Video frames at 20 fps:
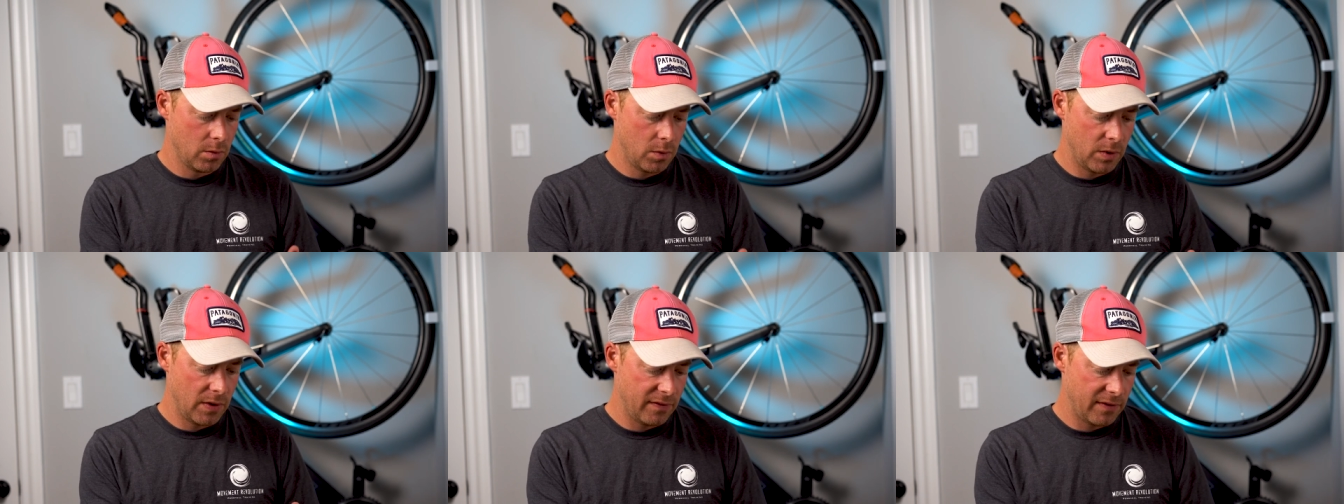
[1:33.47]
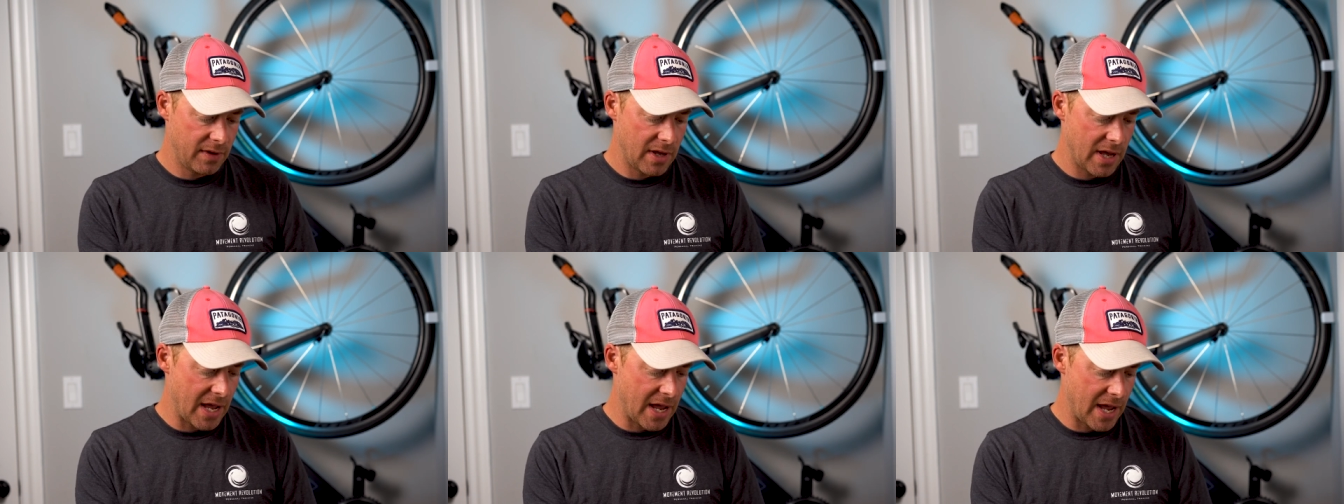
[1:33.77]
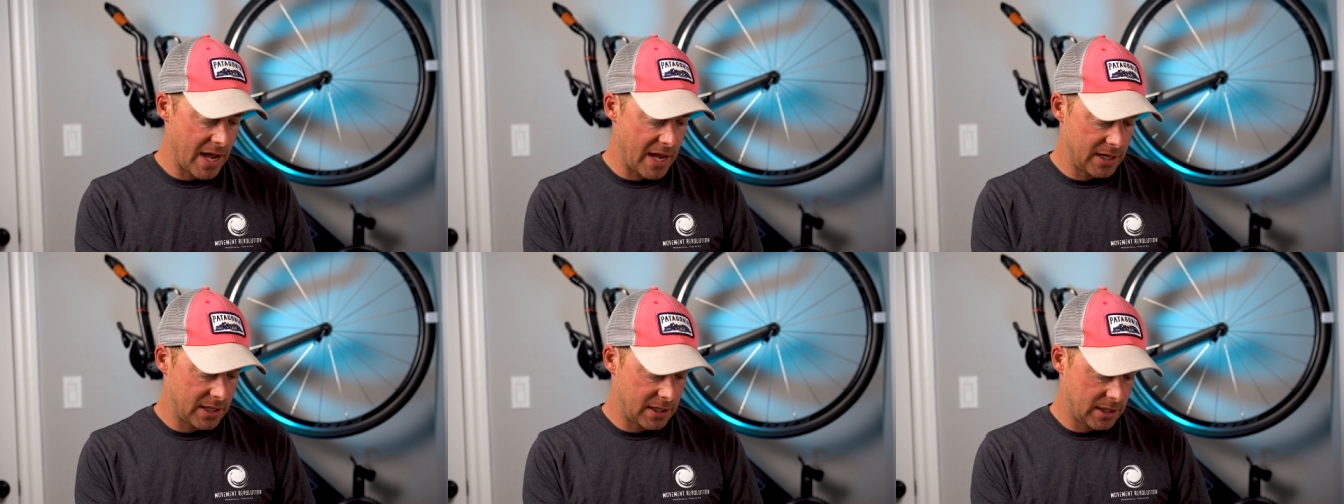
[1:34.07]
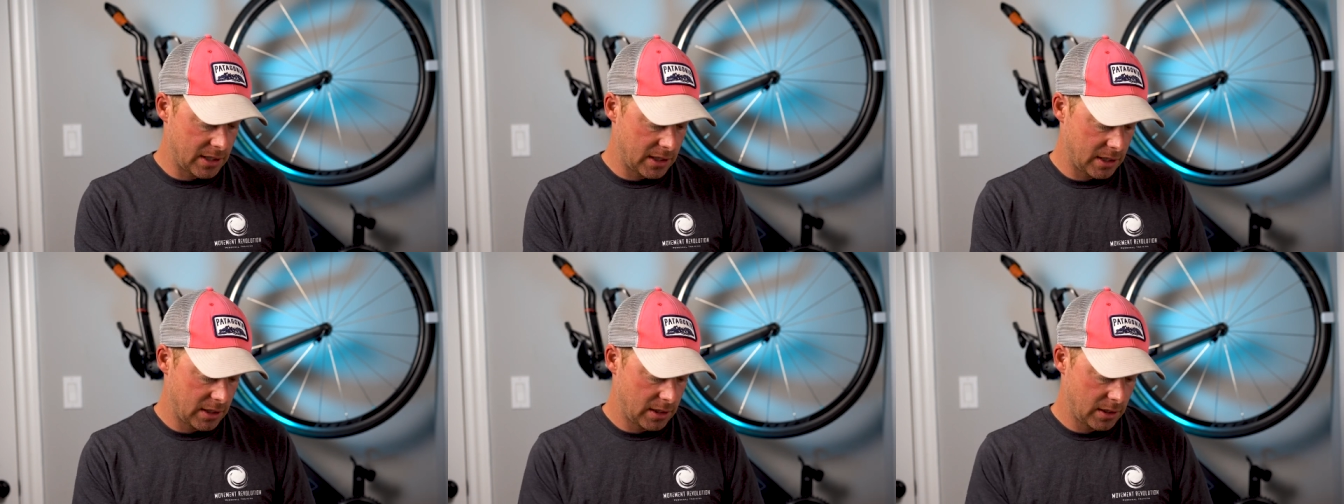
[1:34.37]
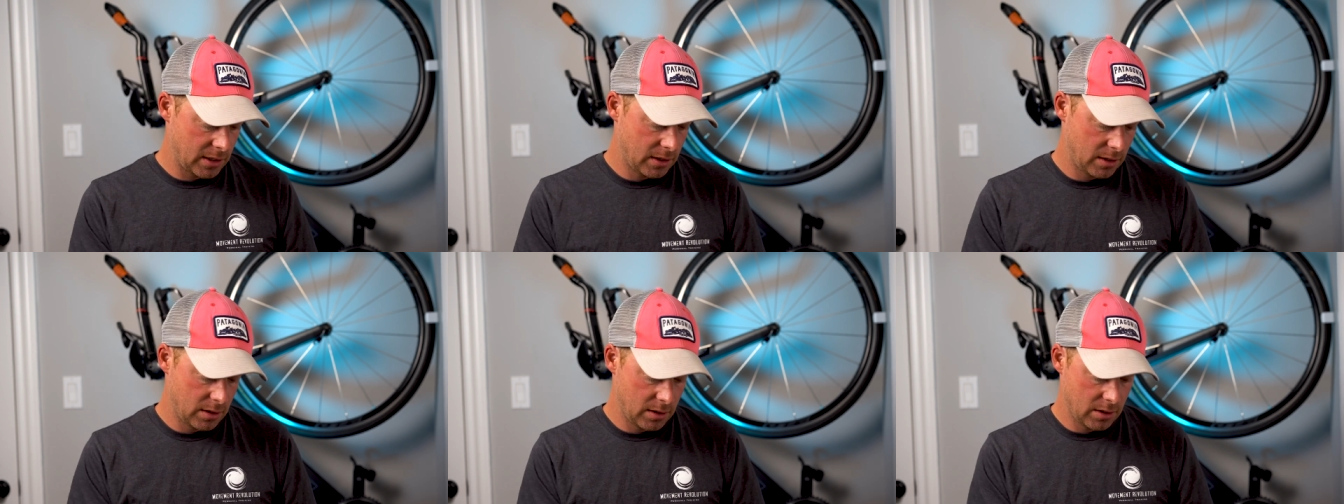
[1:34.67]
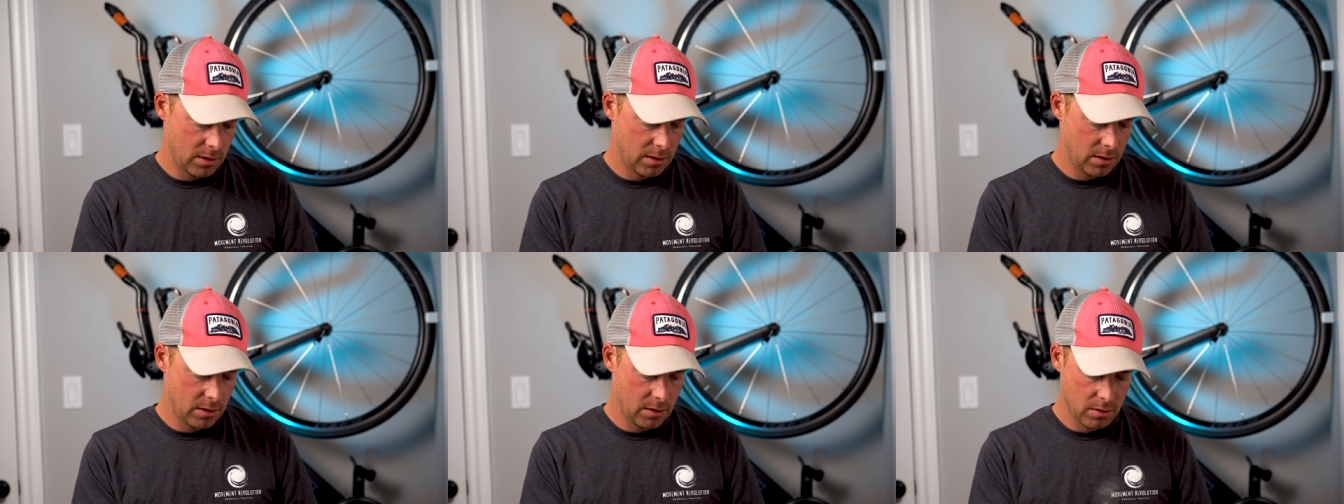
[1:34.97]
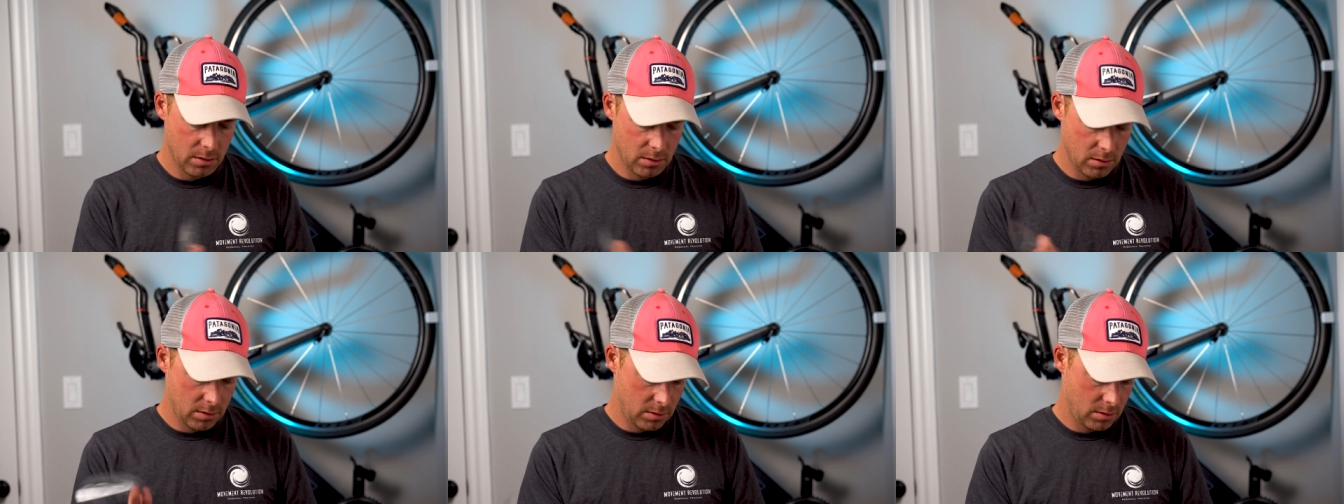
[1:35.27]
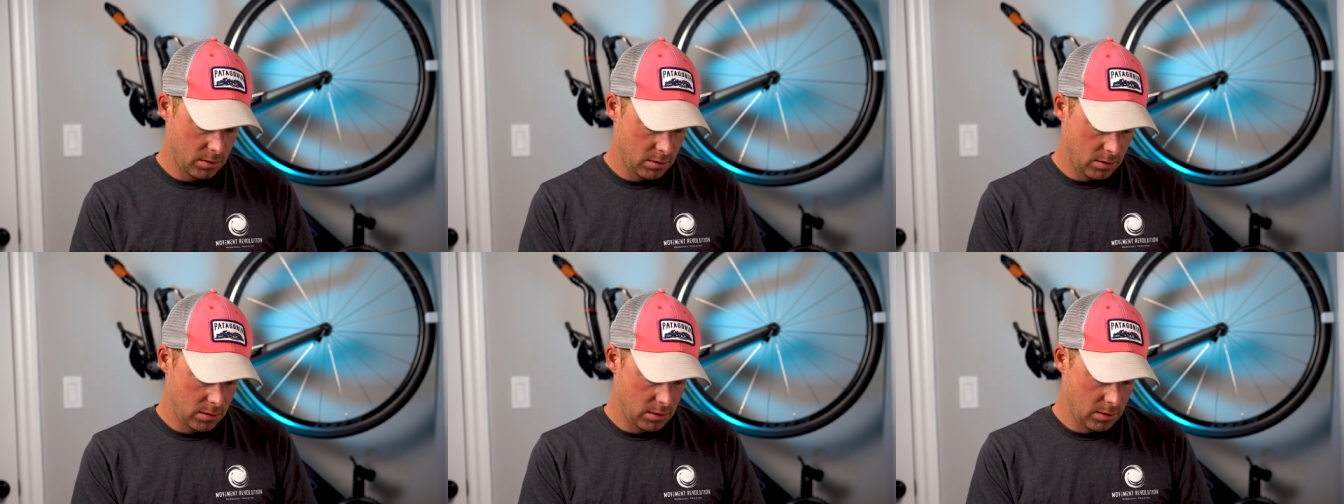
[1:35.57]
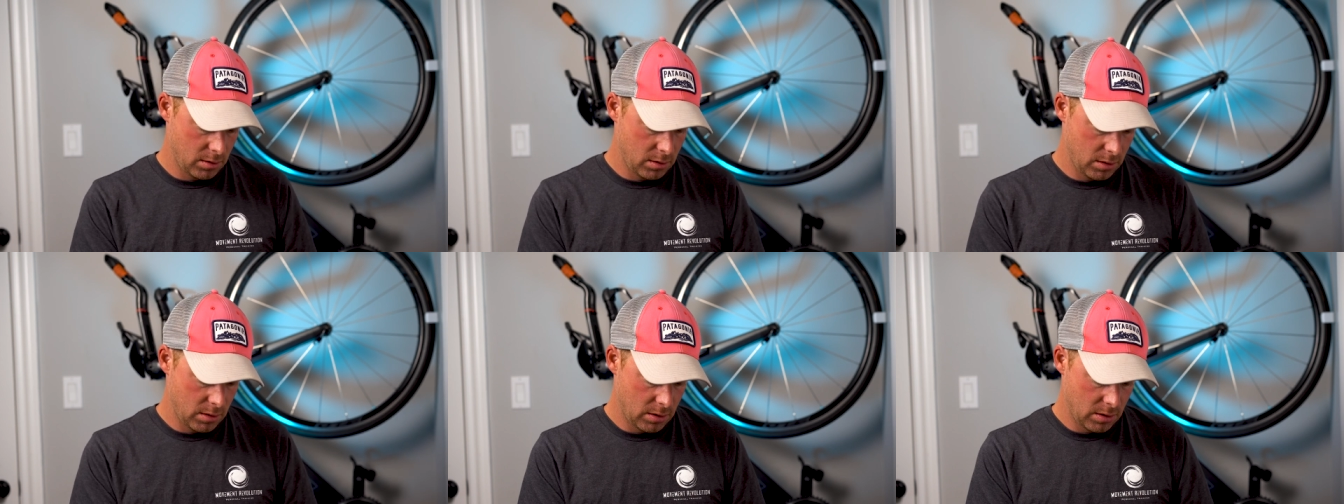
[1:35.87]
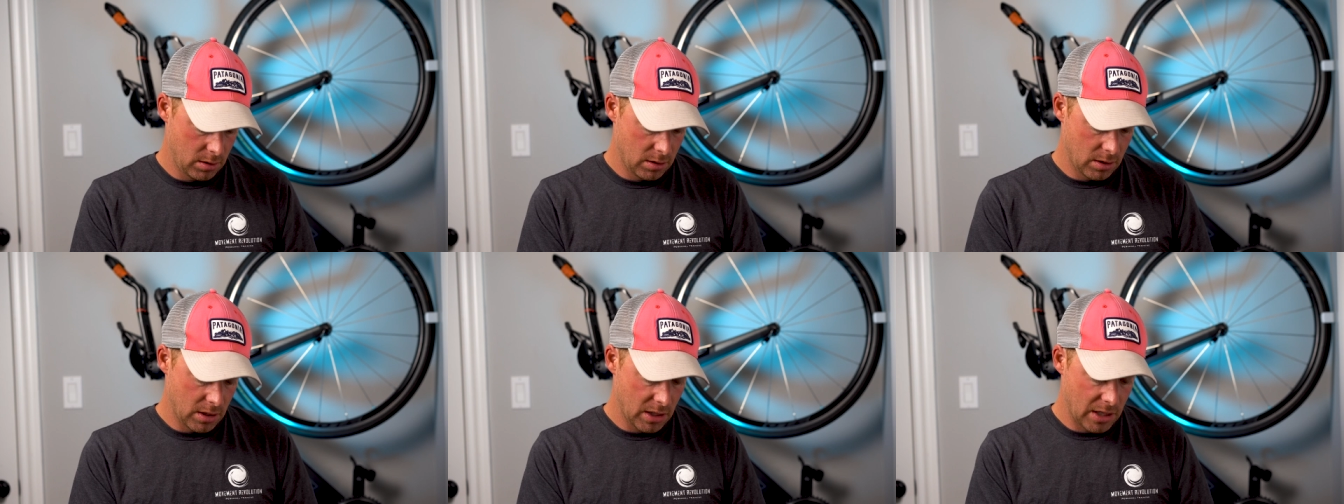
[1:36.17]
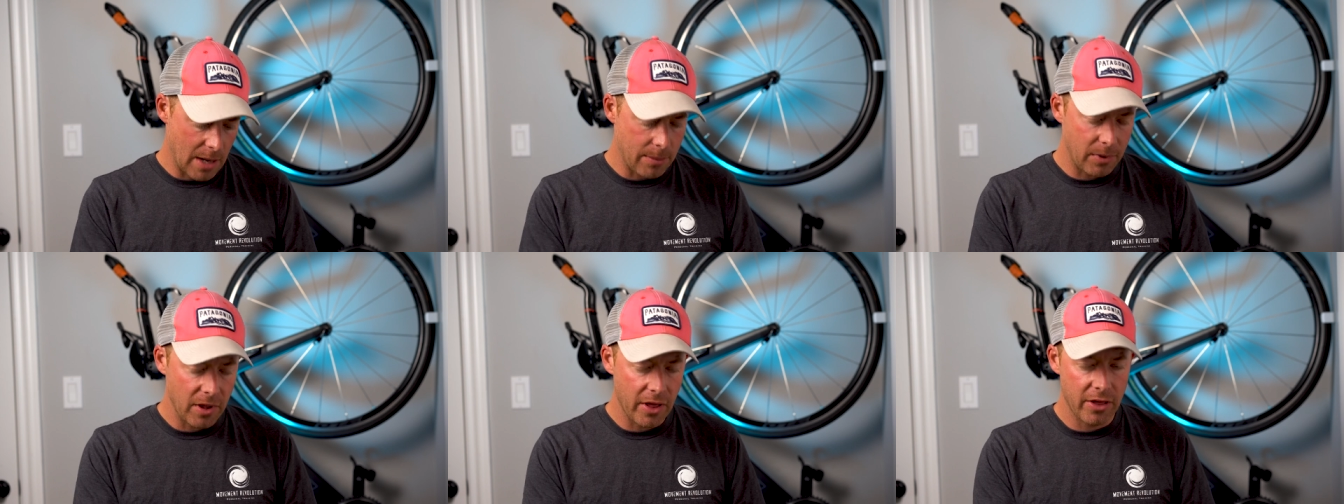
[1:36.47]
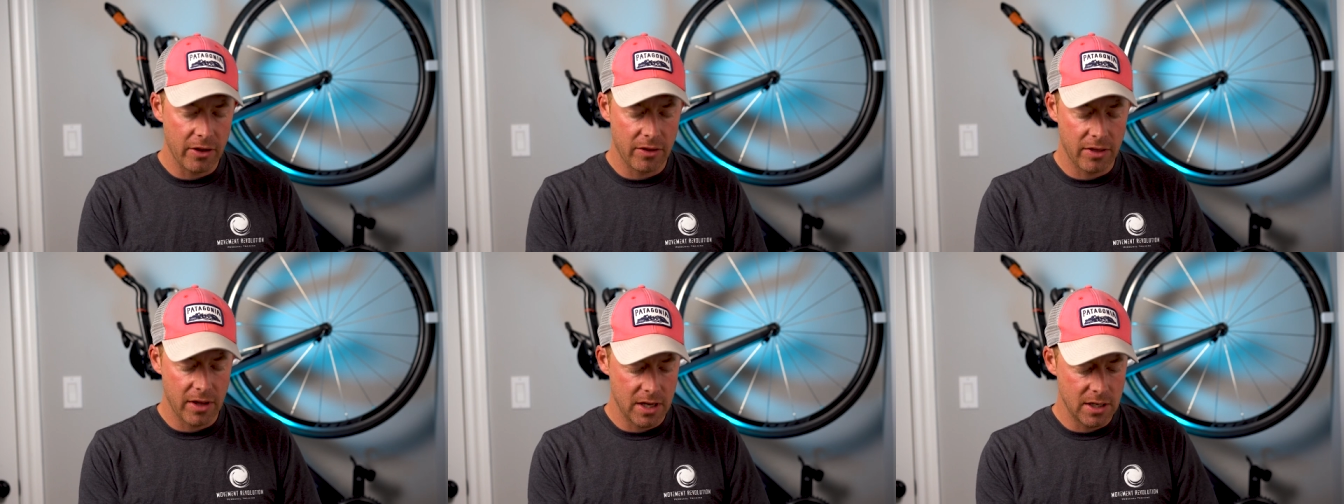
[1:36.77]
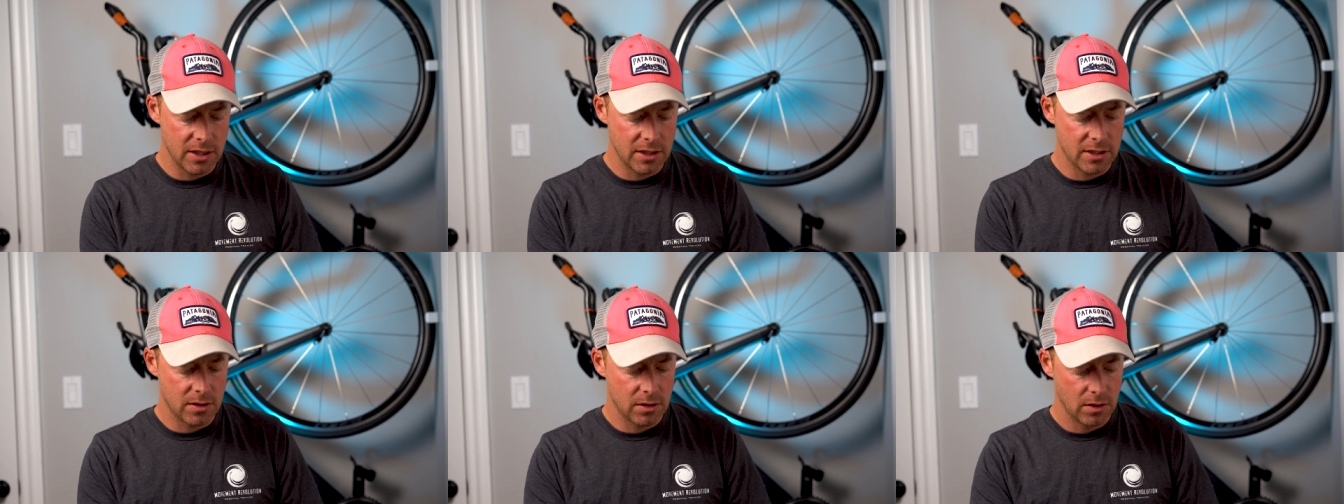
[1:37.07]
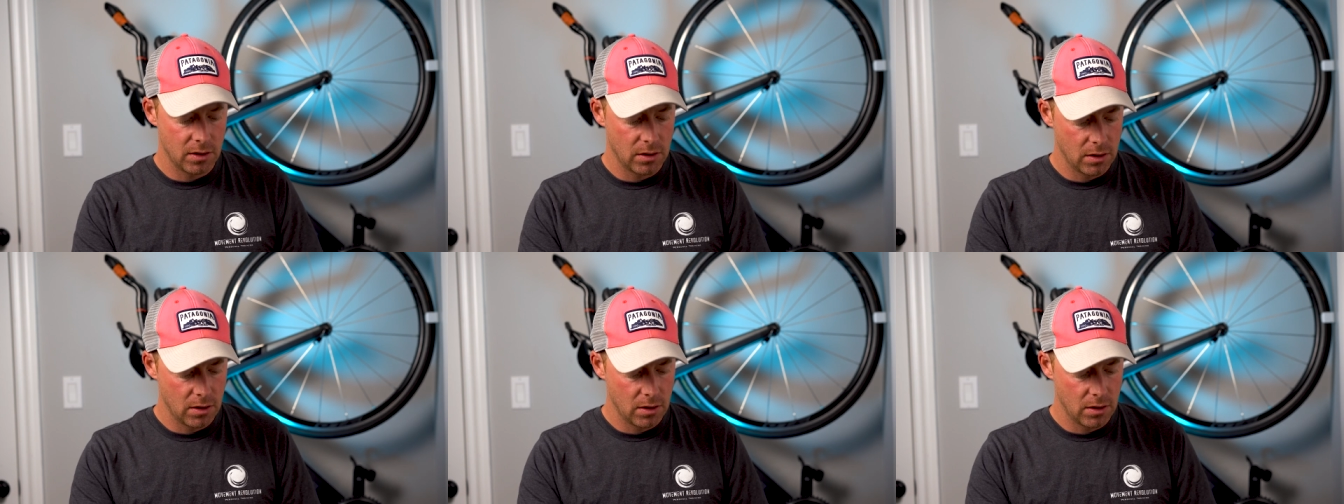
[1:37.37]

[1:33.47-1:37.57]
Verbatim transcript: we've got a couple other things.